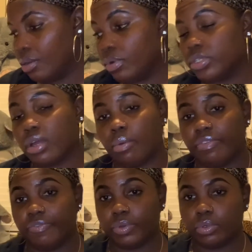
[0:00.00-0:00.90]
we'll start with
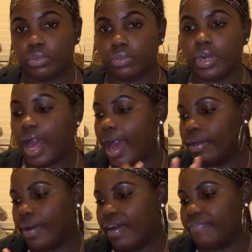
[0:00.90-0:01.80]
food. I
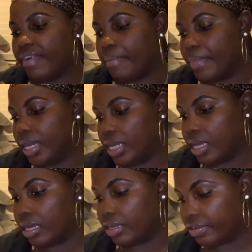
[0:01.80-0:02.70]
don't have that many
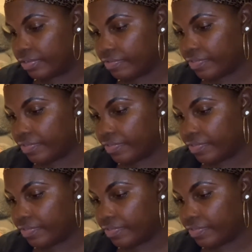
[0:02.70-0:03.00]
of